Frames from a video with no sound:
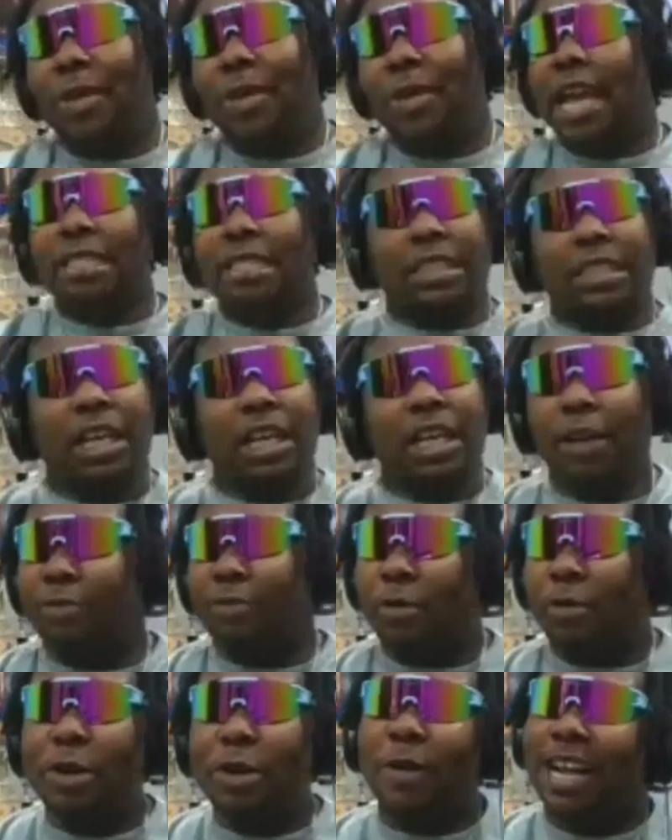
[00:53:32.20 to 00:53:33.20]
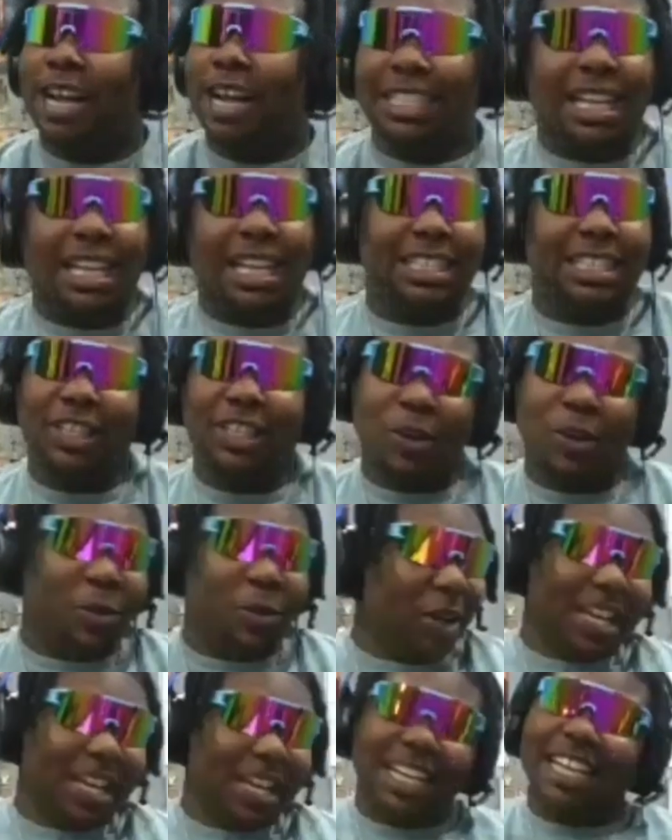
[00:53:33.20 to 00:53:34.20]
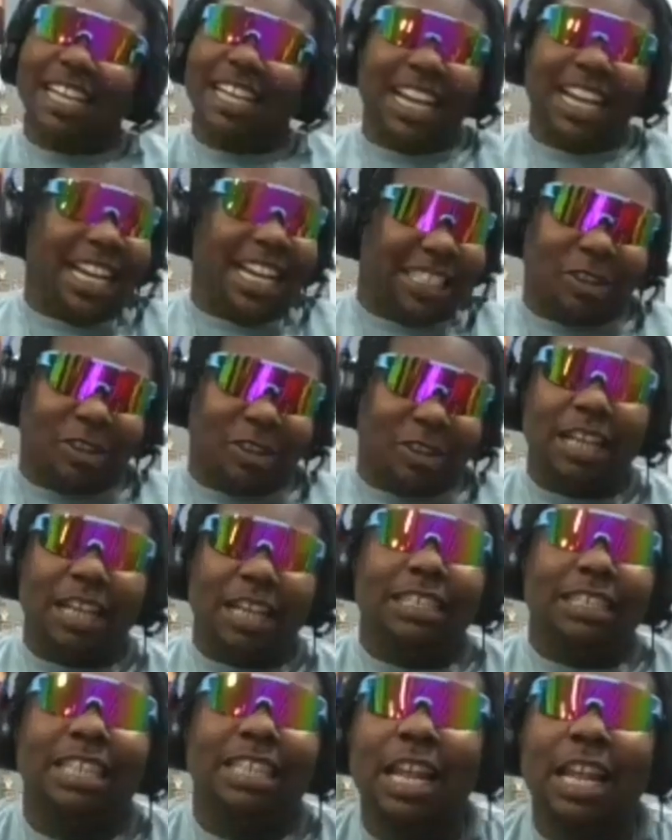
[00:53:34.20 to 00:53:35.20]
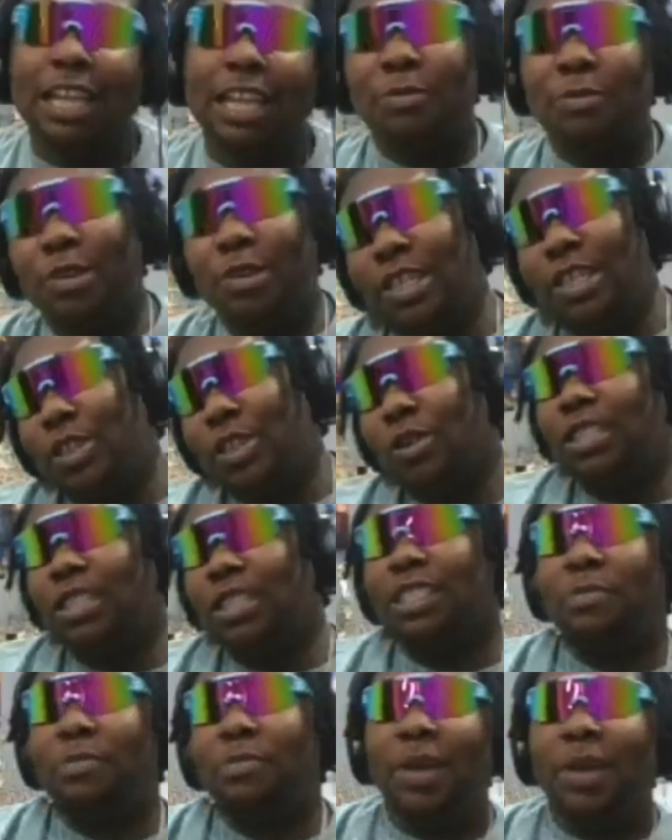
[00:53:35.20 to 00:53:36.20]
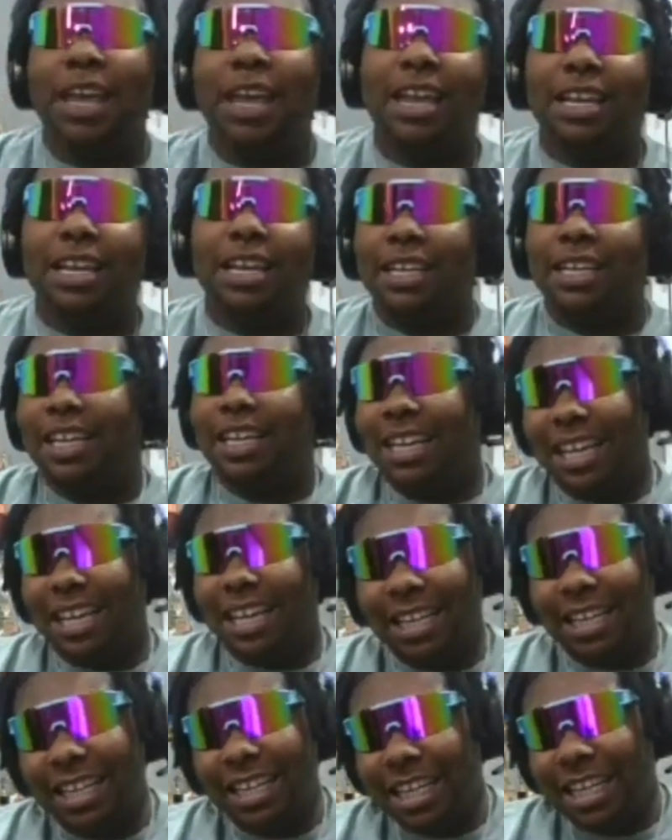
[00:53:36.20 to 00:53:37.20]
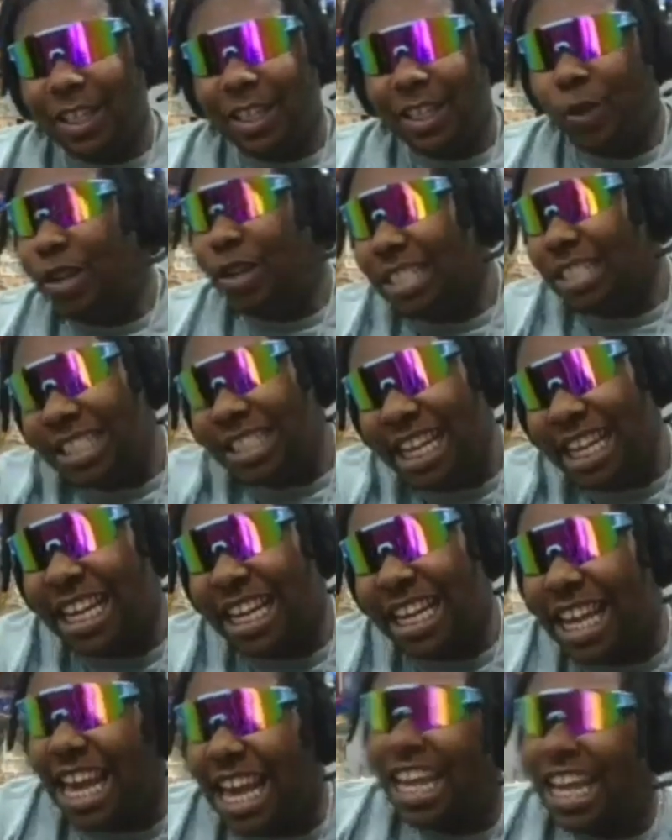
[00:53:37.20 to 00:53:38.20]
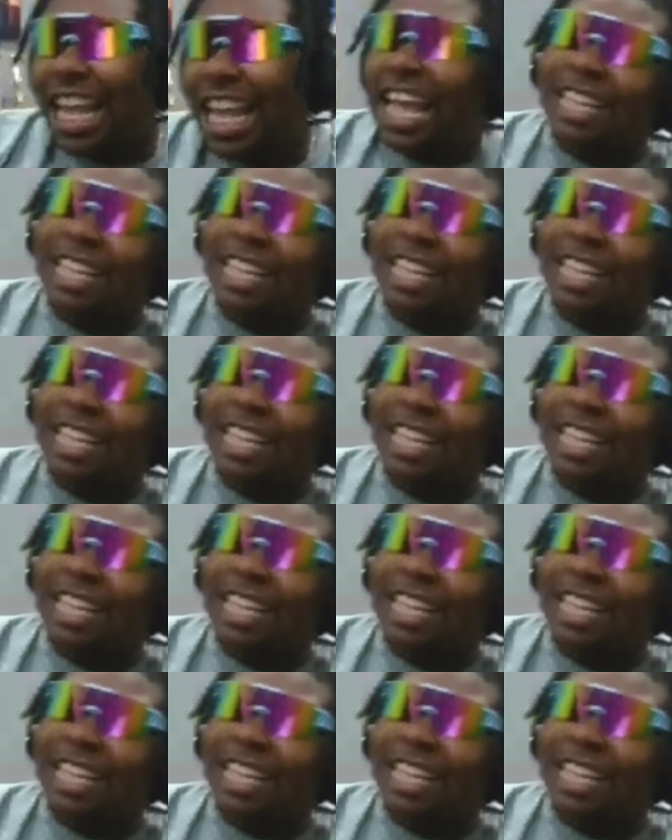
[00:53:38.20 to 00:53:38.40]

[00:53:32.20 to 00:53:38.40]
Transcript: man, that's a tough three right there. So that's that sound like some good choices, man. Uh, you didn't seen a lot of